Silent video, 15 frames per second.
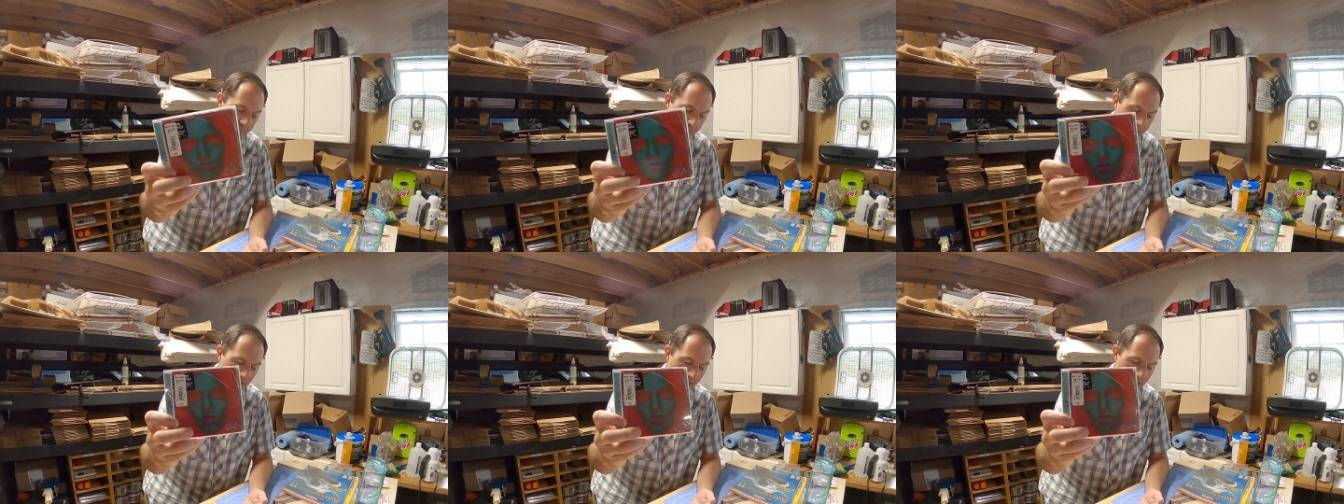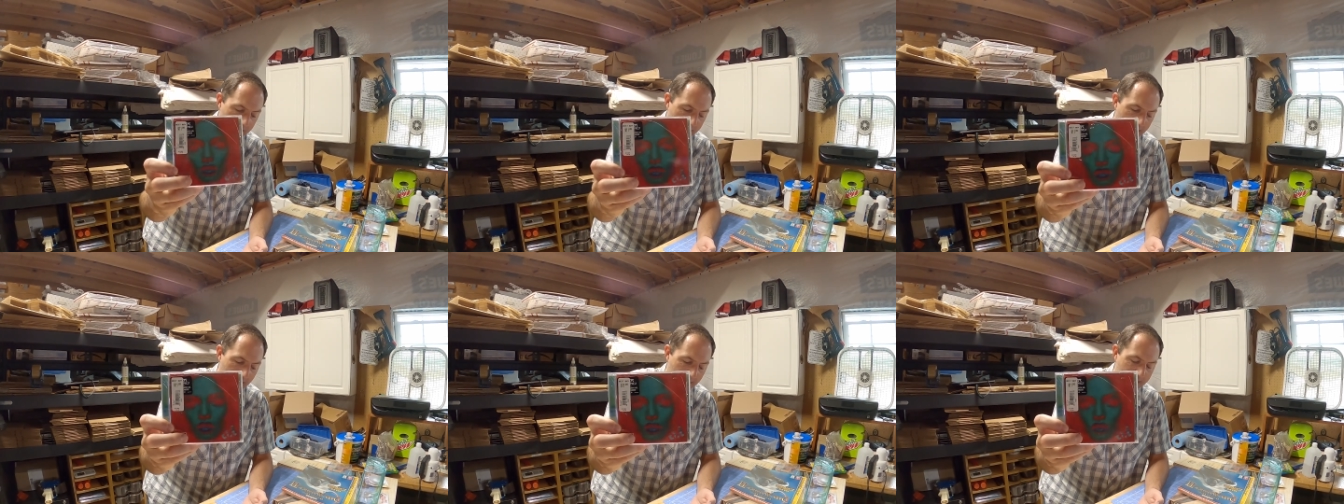We
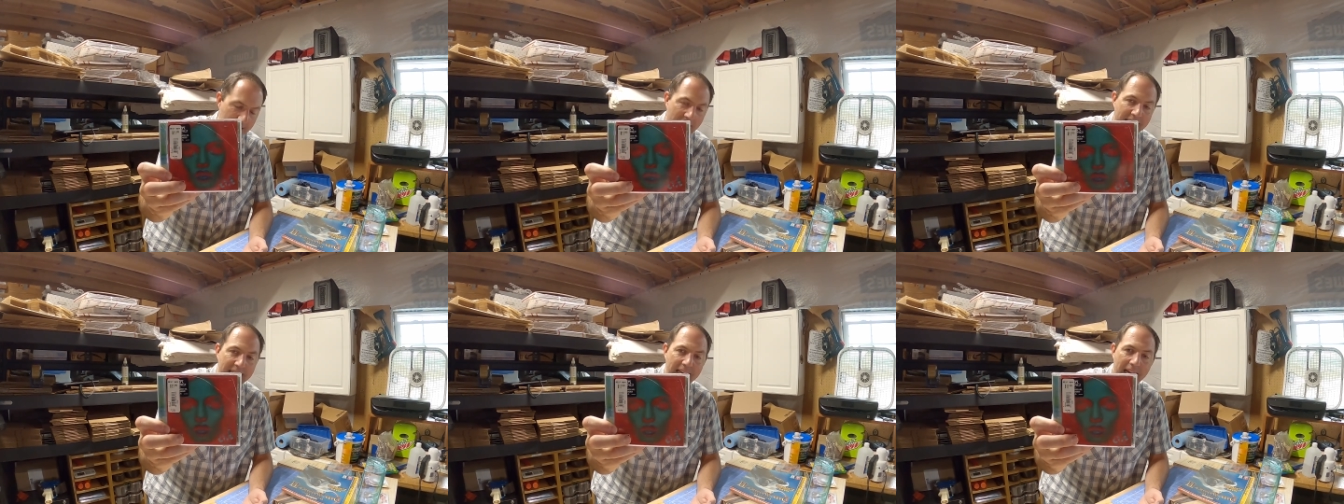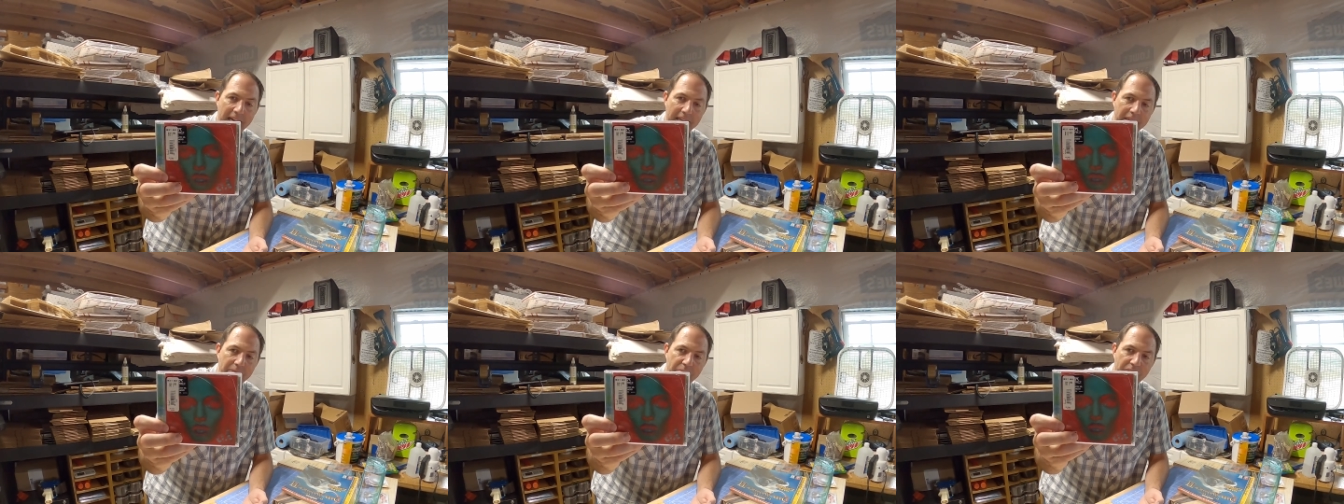got nine
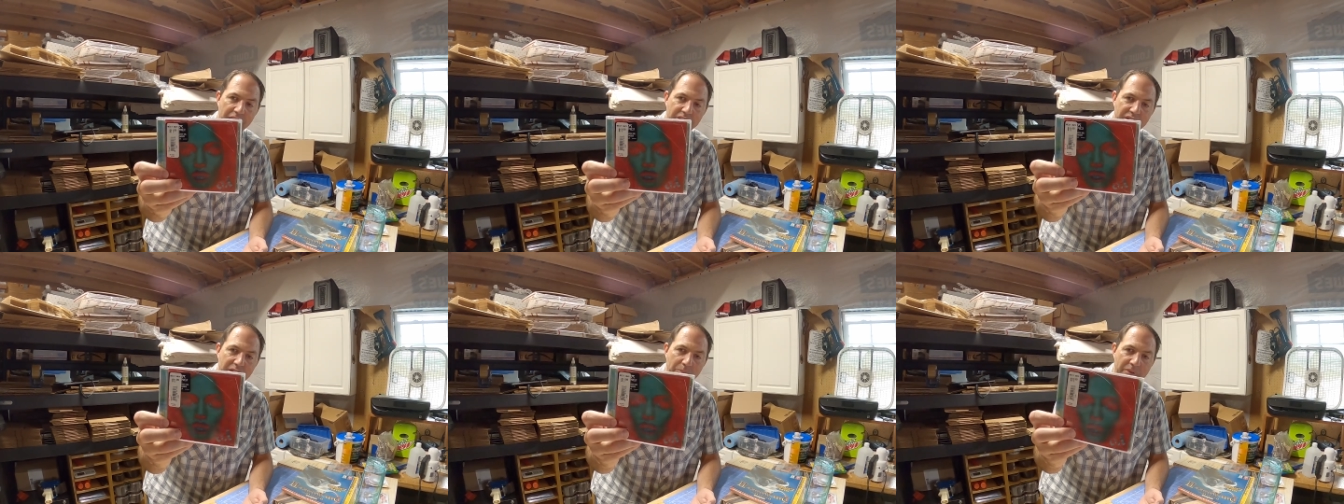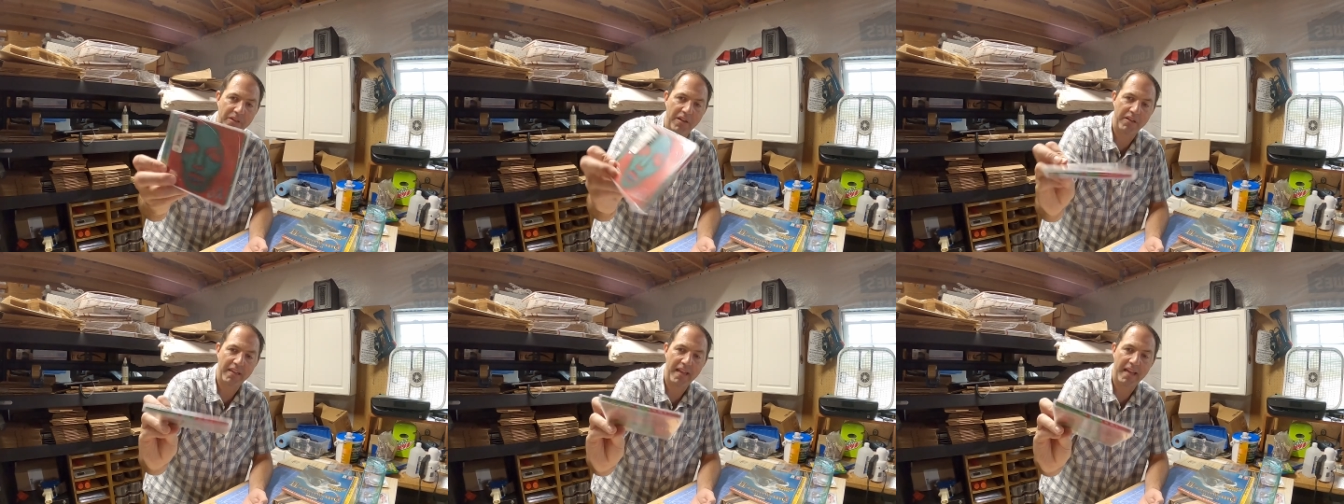ninety-nine plus
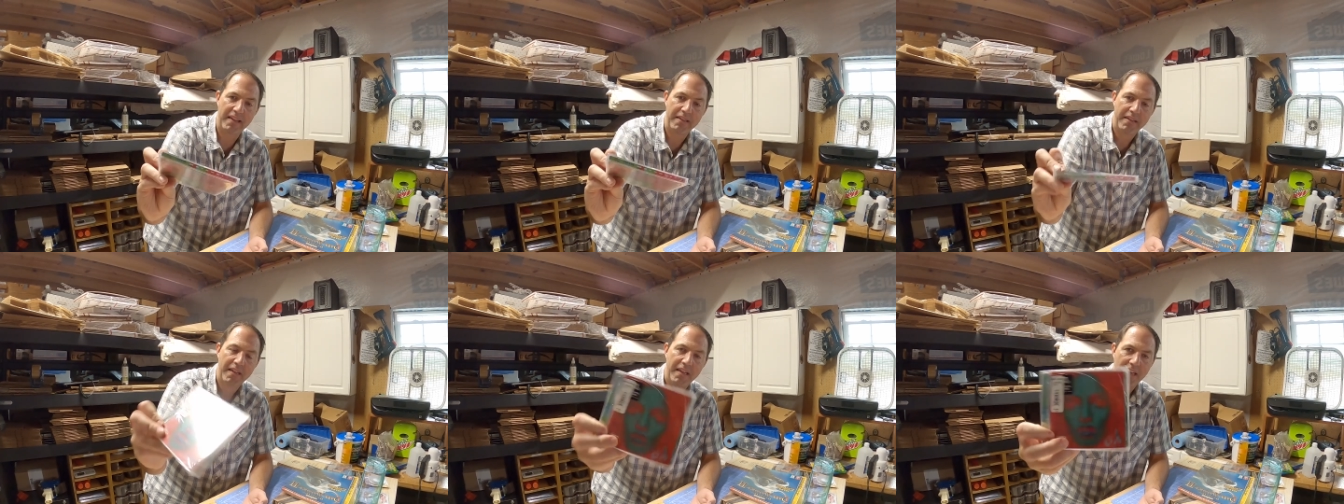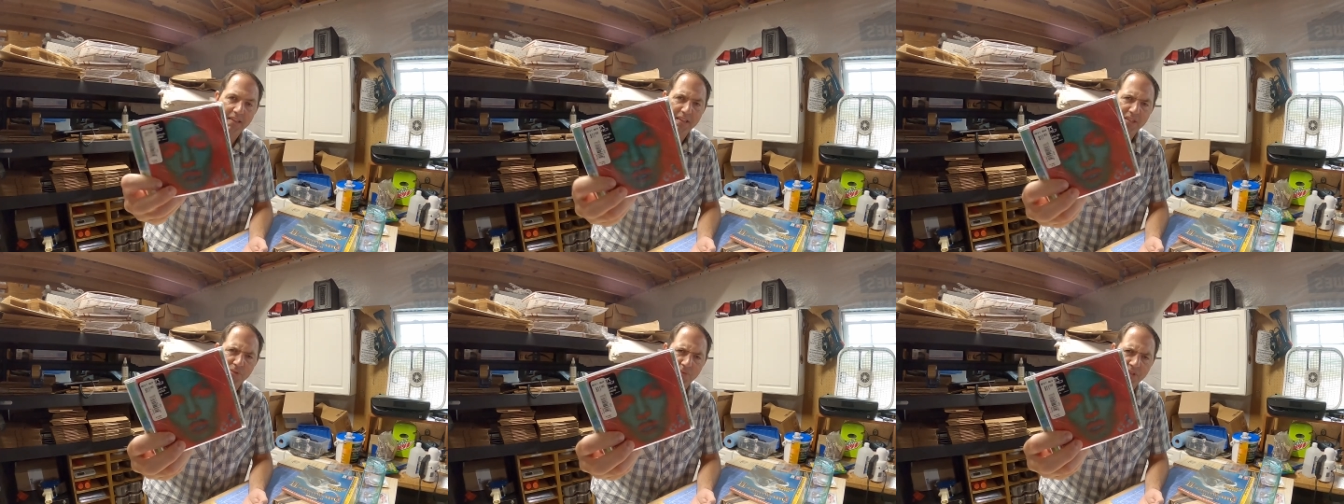shipping on that.
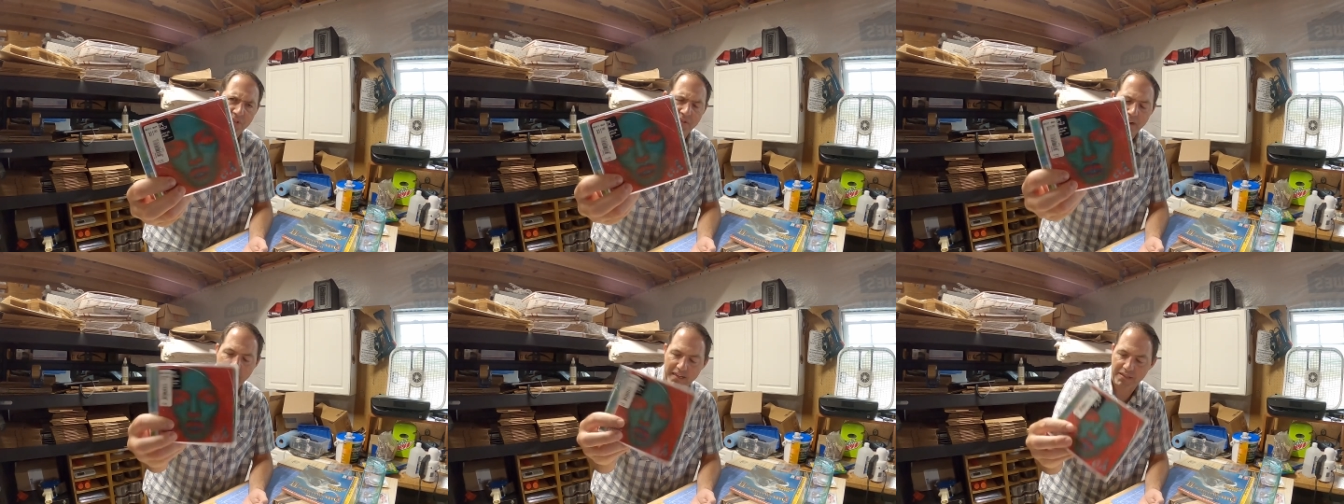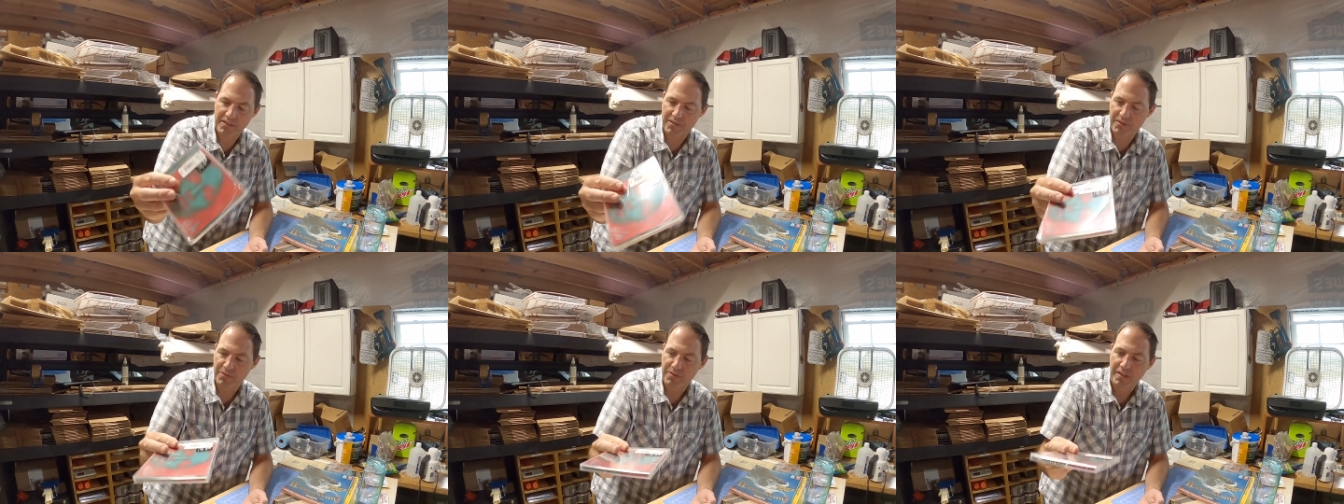And this one's cracked
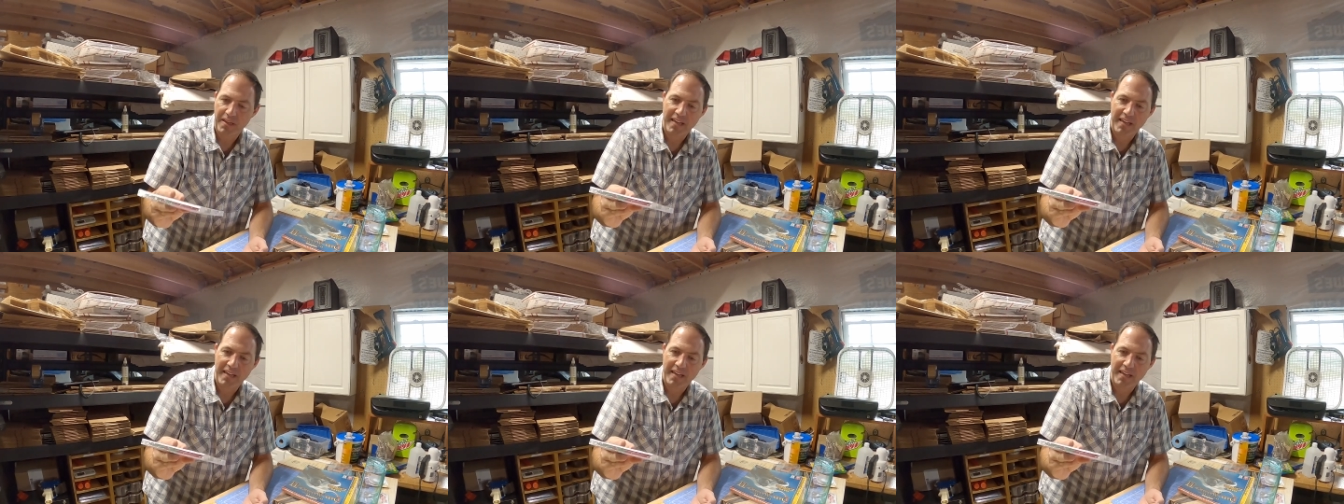too.